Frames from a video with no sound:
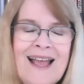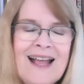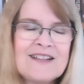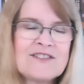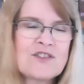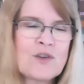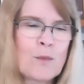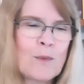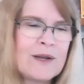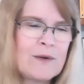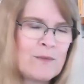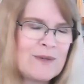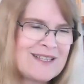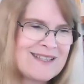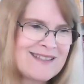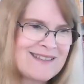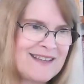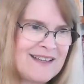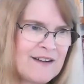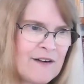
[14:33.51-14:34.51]
And so when we
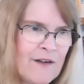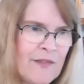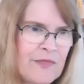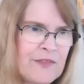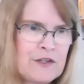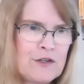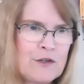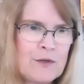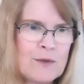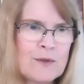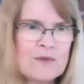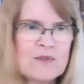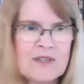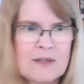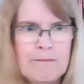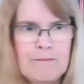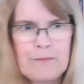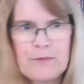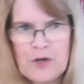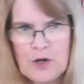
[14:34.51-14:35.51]
see on the news
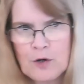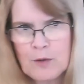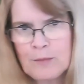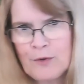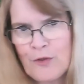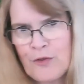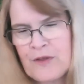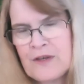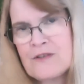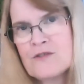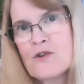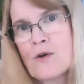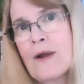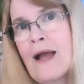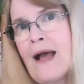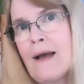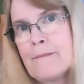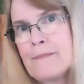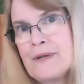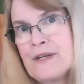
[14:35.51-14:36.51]
that terrible things are
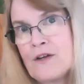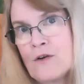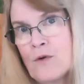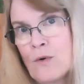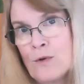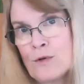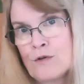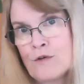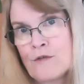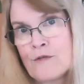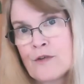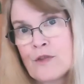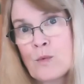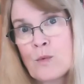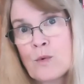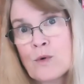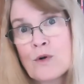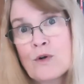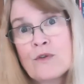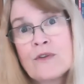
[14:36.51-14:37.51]
happening all over the
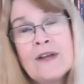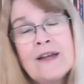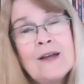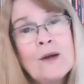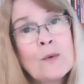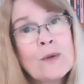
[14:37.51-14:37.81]
world,